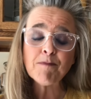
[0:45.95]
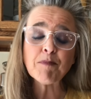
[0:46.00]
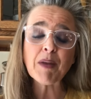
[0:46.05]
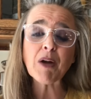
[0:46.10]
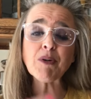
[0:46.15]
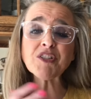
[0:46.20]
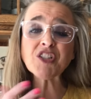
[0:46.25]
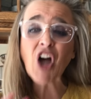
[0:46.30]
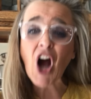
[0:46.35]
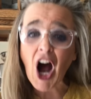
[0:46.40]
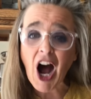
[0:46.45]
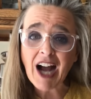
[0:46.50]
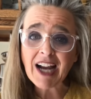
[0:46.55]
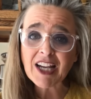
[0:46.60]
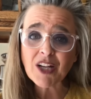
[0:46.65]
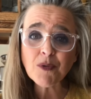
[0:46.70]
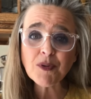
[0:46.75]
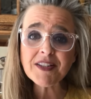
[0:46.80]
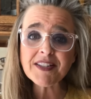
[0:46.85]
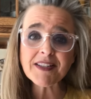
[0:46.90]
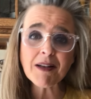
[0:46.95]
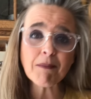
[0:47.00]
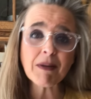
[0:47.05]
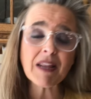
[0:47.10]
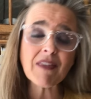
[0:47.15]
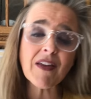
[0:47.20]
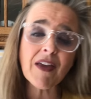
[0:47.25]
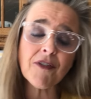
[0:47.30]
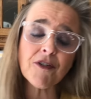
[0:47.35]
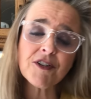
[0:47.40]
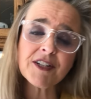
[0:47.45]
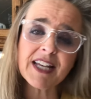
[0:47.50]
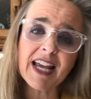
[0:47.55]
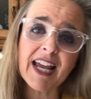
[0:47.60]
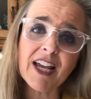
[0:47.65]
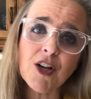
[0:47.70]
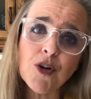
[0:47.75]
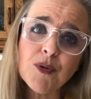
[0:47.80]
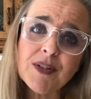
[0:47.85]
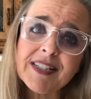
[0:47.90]
But I was talking with somebody the other
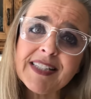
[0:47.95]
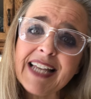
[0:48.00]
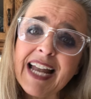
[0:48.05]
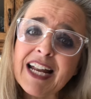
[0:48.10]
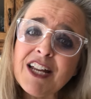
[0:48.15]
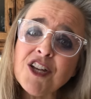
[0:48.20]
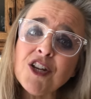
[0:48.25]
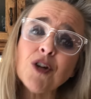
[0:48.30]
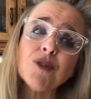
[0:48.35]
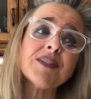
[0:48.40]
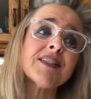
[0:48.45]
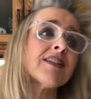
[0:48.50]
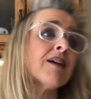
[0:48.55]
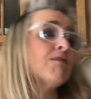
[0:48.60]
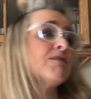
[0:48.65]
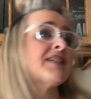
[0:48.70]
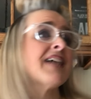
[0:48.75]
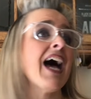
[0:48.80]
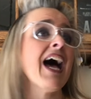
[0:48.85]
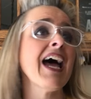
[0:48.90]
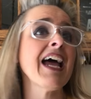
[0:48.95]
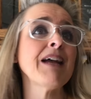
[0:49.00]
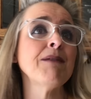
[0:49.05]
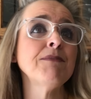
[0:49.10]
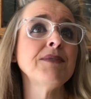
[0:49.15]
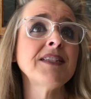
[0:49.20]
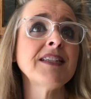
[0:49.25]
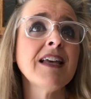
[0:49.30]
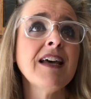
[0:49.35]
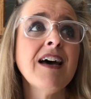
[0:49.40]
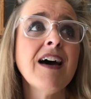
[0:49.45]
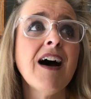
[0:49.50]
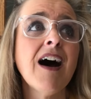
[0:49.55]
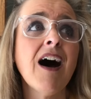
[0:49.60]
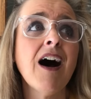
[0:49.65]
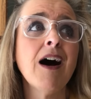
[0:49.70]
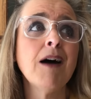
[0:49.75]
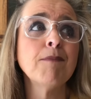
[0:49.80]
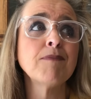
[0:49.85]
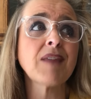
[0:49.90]
day who was saying, you know, sometimes
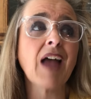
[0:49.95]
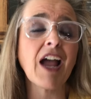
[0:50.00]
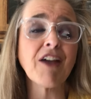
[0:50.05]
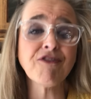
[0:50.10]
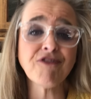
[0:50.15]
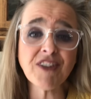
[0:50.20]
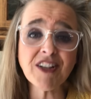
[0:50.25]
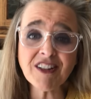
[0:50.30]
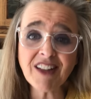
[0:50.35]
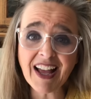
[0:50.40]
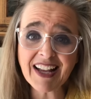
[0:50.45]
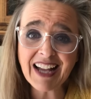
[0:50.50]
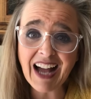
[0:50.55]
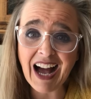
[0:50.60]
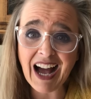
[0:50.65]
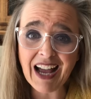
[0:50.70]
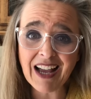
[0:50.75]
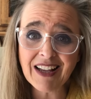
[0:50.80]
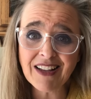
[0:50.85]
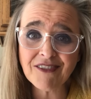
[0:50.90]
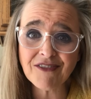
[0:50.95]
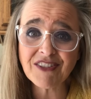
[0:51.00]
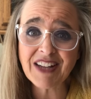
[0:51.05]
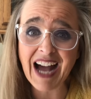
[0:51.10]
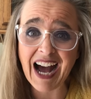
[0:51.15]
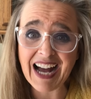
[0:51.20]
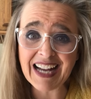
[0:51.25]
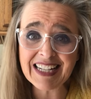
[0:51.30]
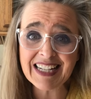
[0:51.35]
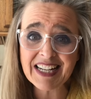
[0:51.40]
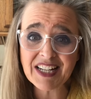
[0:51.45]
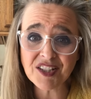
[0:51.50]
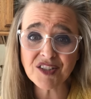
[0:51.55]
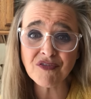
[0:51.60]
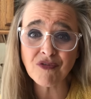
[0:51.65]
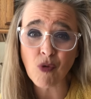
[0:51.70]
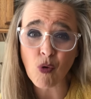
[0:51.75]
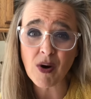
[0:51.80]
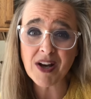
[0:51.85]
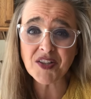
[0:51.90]
um, I feel like I've gotten His
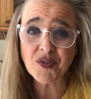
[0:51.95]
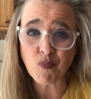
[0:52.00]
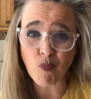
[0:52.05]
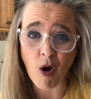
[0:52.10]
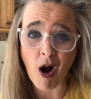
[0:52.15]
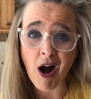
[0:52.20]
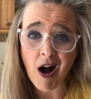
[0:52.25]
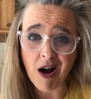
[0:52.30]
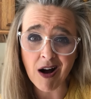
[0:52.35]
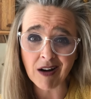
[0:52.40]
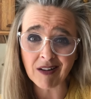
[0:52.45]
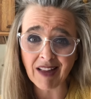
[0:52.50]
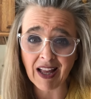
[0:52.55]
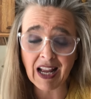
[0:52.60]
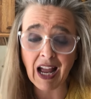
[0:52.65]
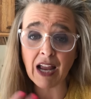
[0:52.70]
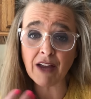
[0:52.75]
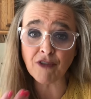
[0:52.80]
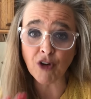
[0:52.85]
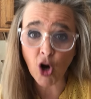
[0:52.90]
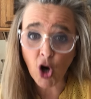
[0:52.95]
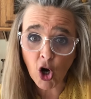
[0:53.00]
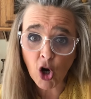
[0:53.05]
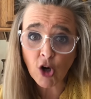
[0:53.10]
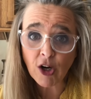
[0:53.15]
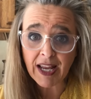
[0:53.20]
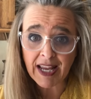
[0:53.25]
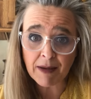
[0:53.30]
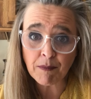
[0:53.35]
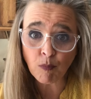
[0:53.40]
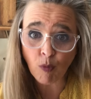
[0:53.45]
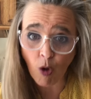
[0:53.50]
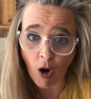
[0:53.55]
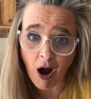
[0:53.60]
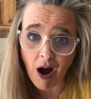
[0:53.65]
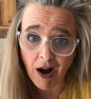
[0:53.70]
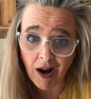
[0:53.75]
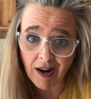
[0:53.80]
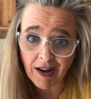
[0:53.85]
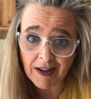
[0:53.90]
voice wrong, like I've heard Him
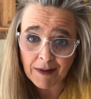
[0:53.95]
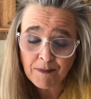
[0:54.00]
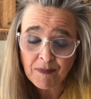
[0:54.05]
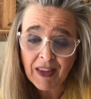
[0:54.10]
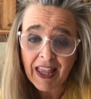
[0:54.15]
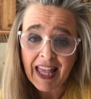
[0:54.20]
wrong.